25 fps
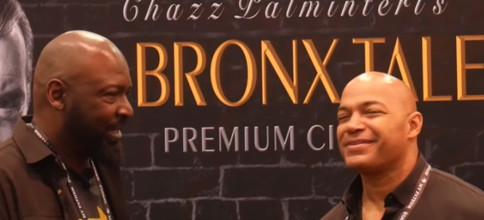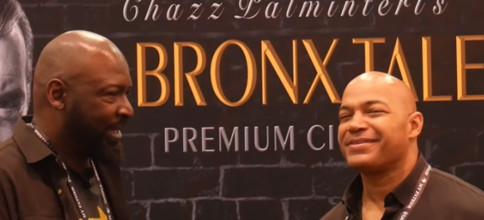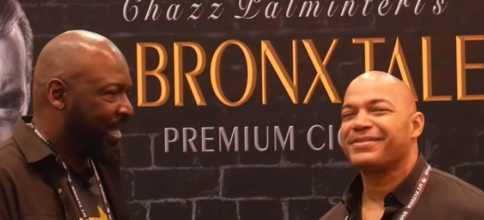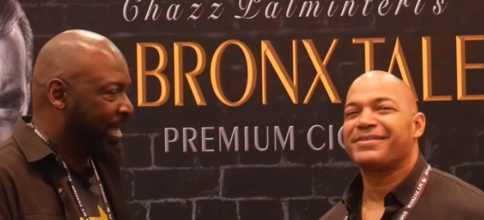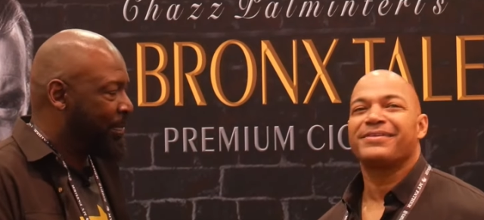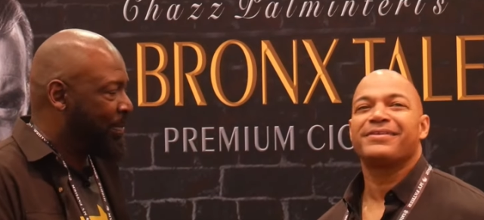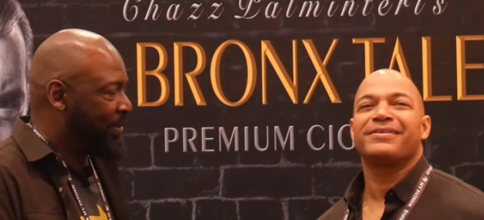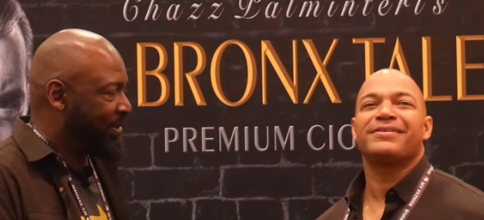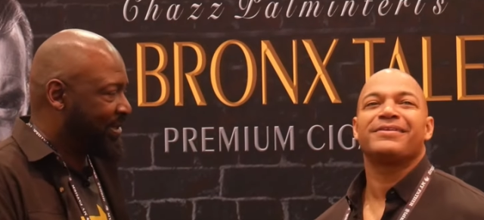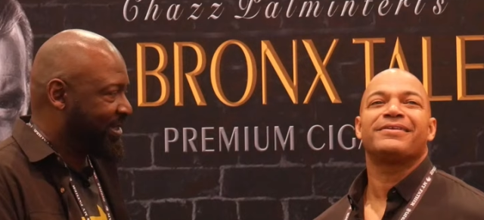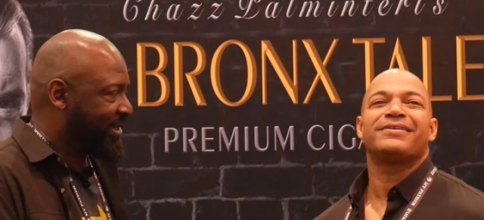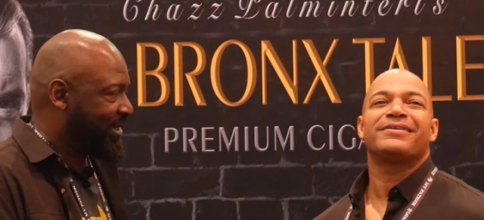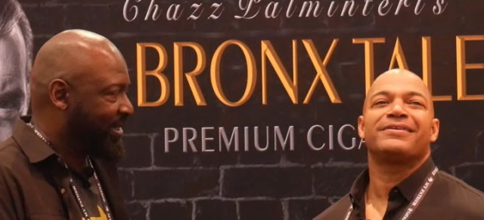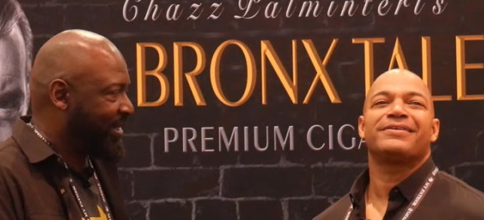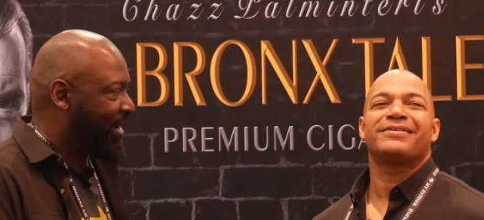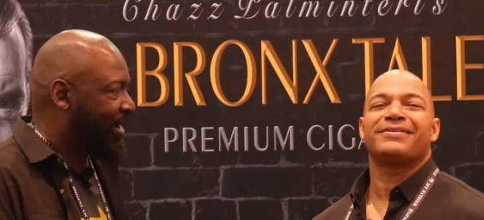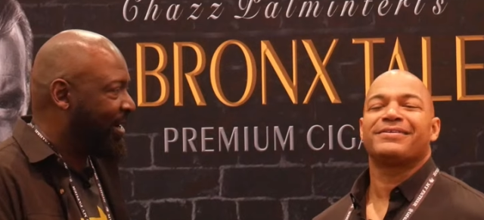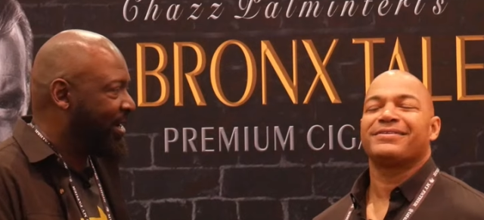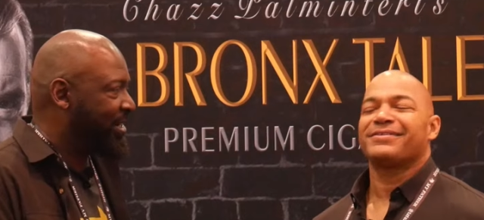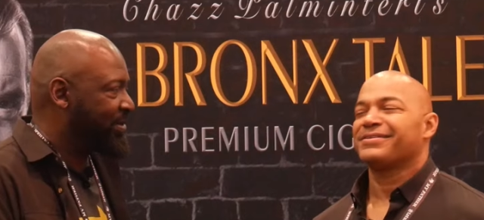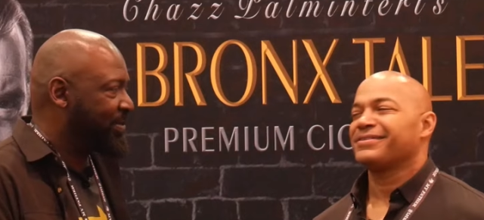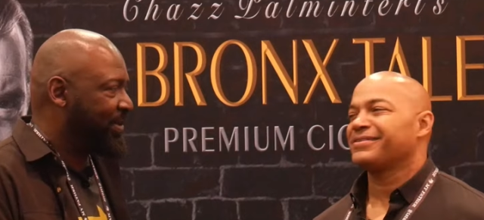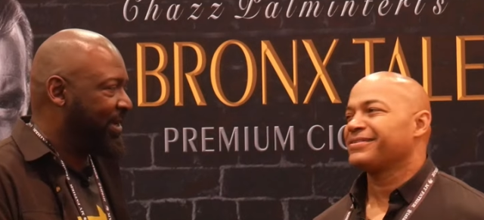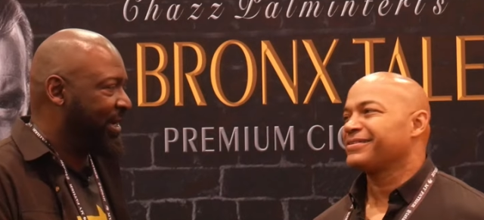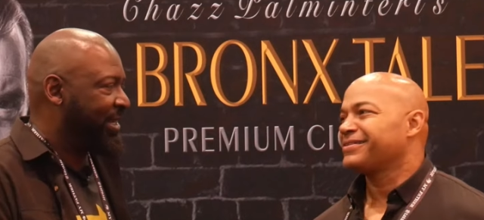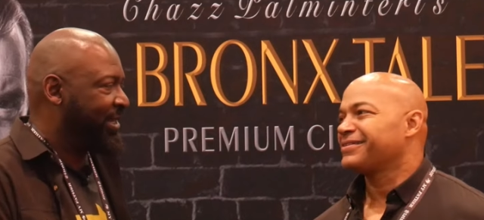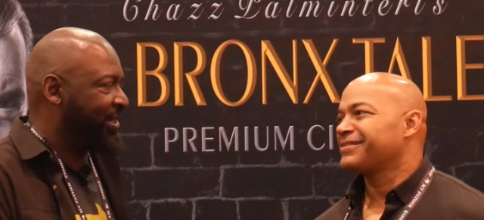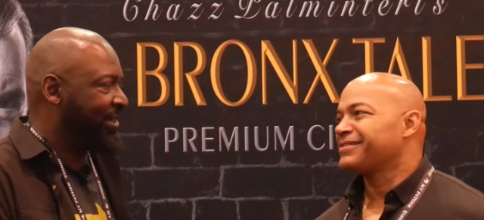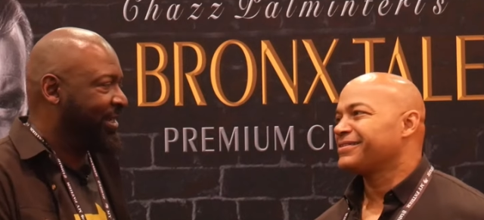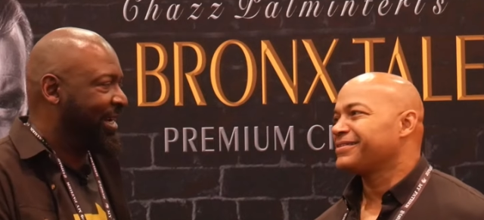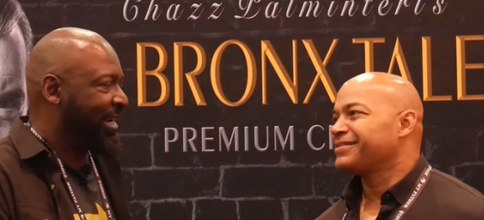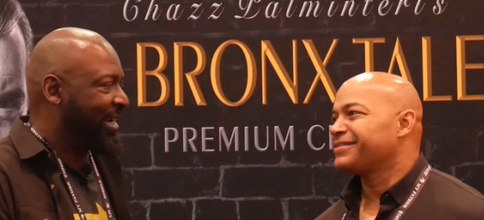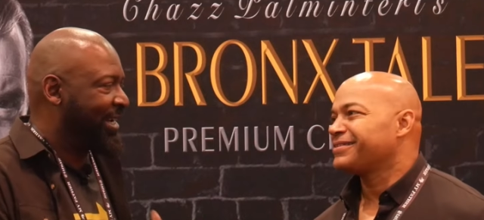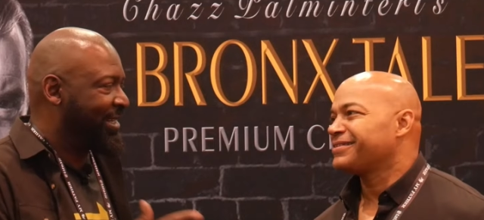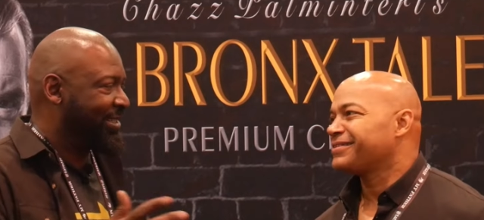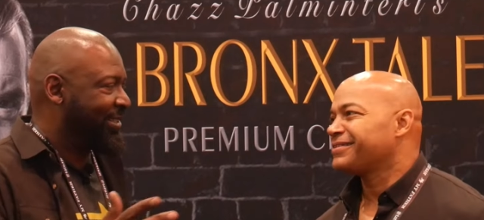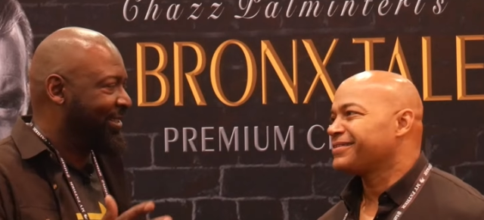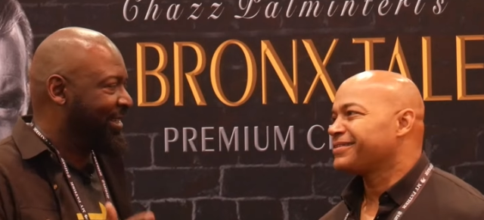Speaker 1: Epic Cigars, man, you
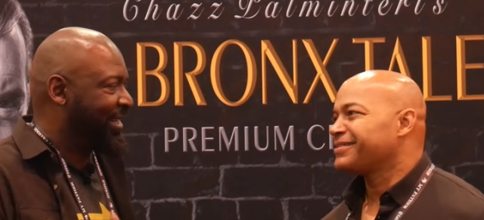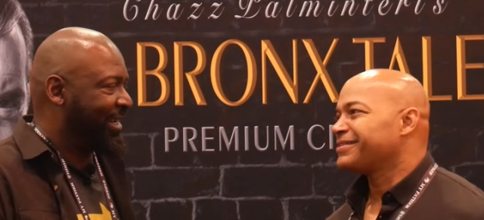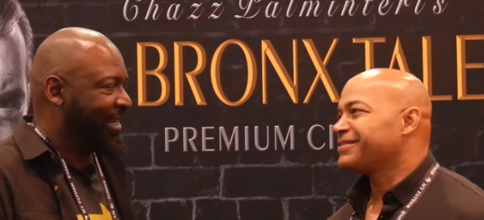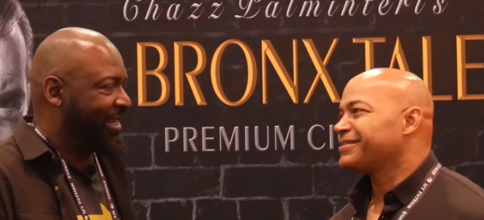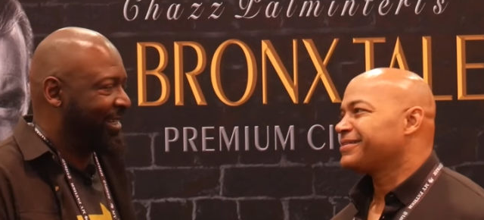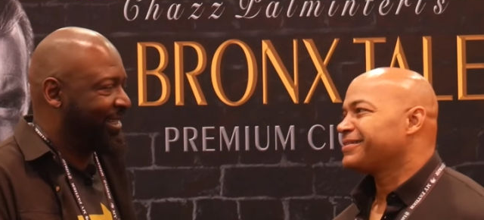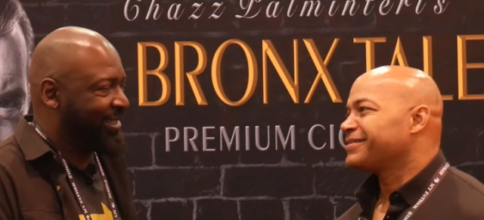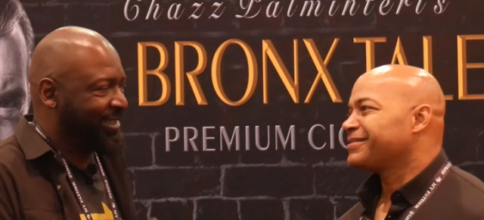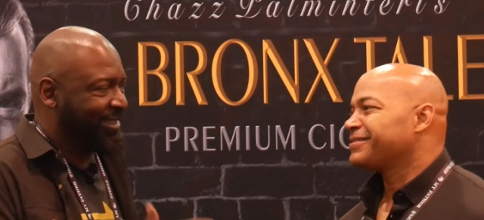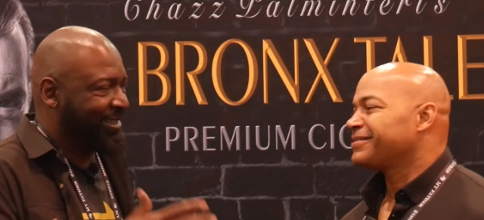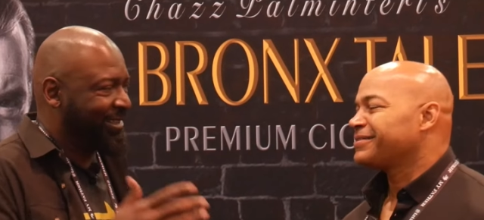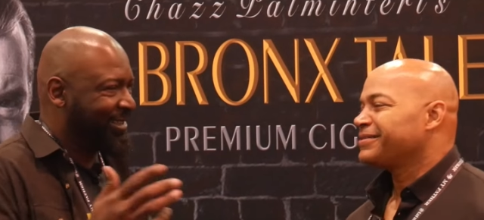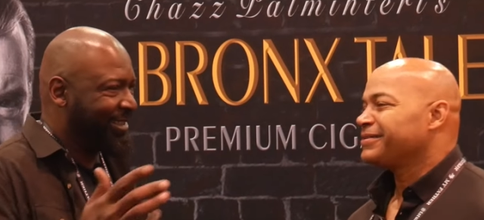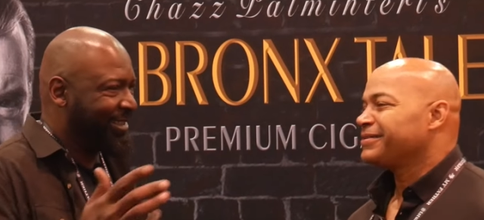guys are like,